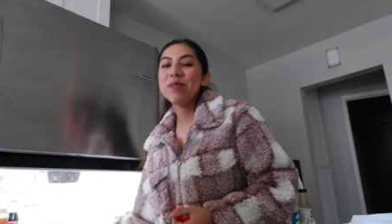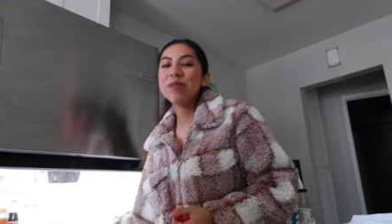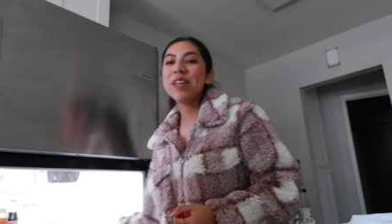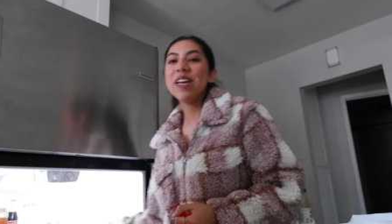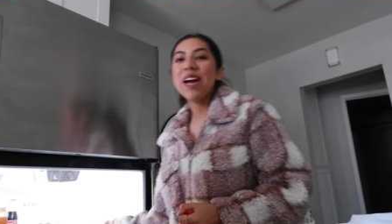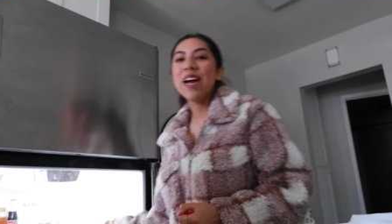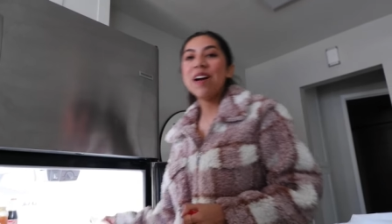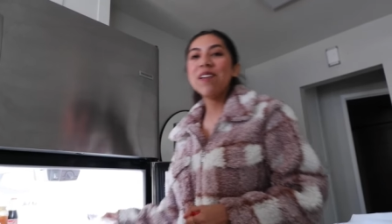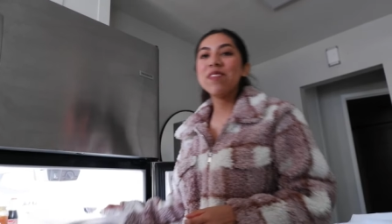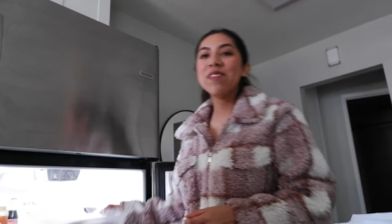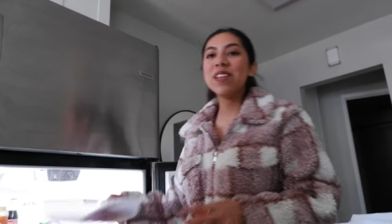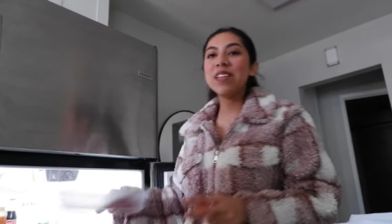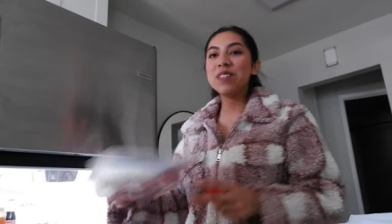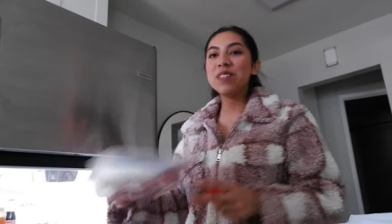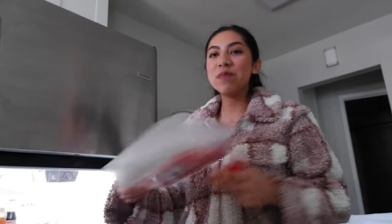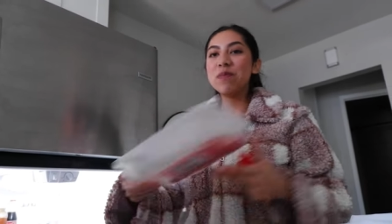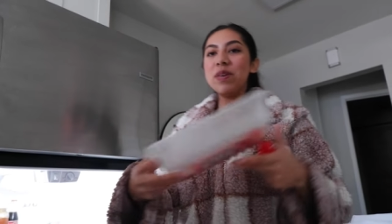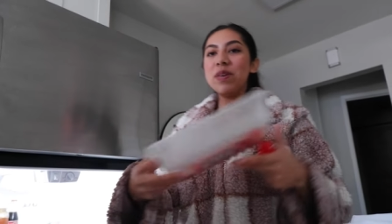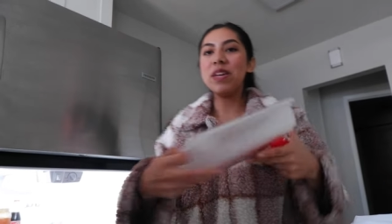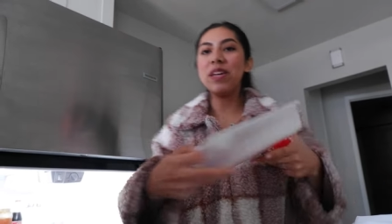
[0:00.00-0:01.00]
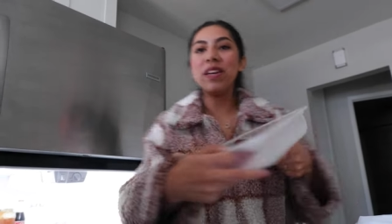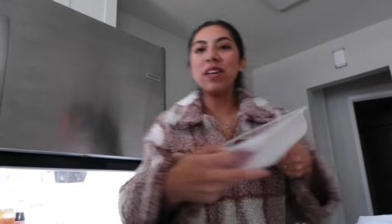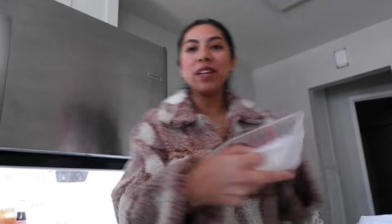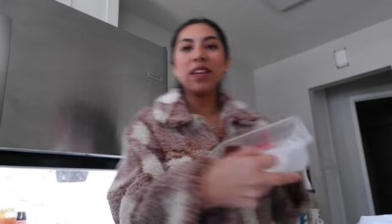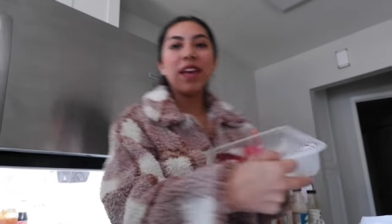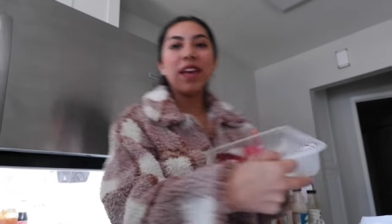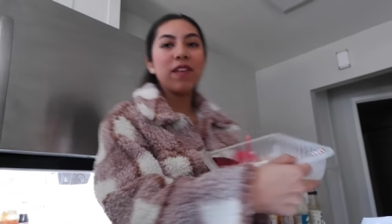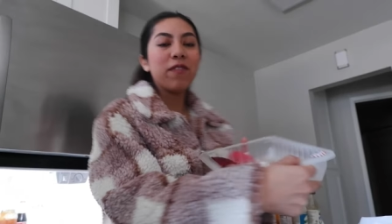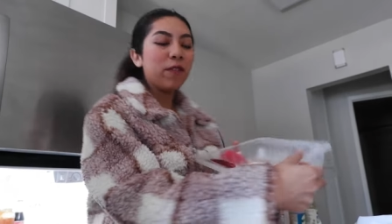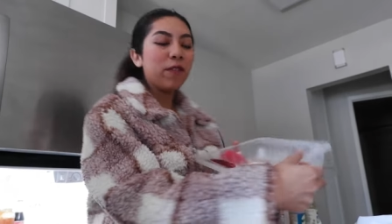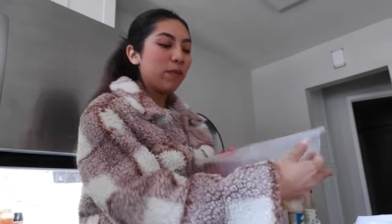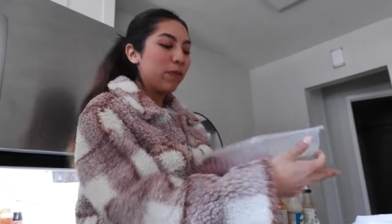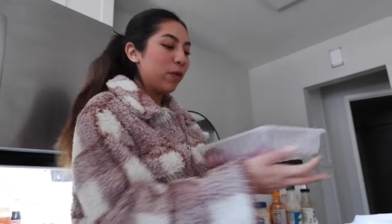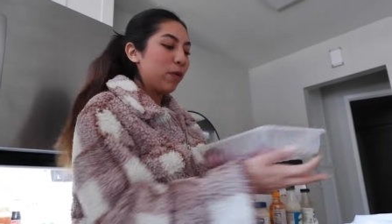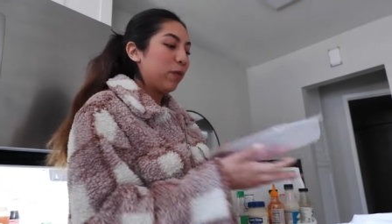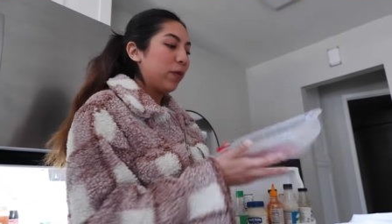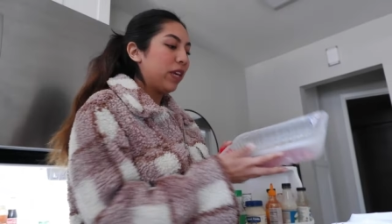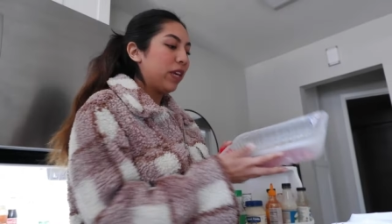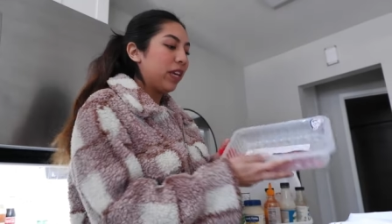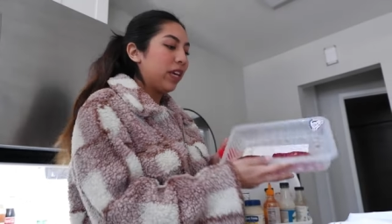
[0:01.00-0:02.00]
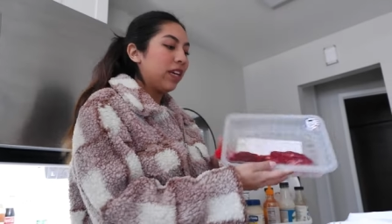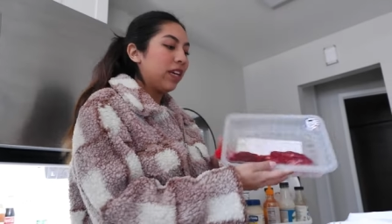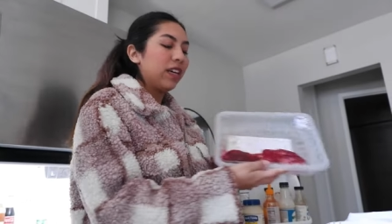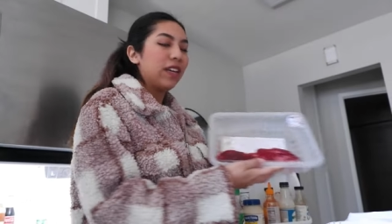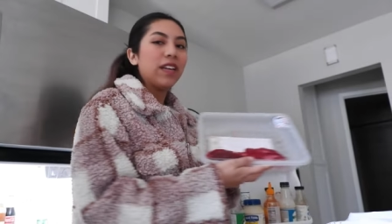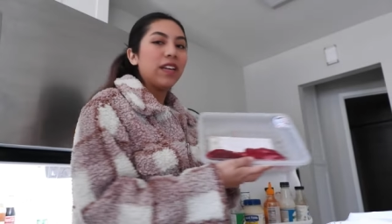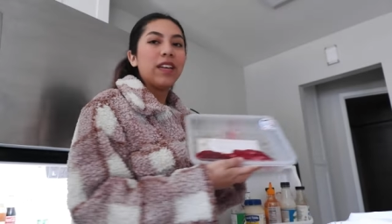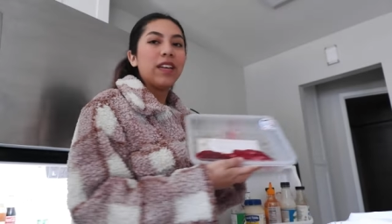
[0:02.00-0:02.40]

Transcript: we have this meat like from the week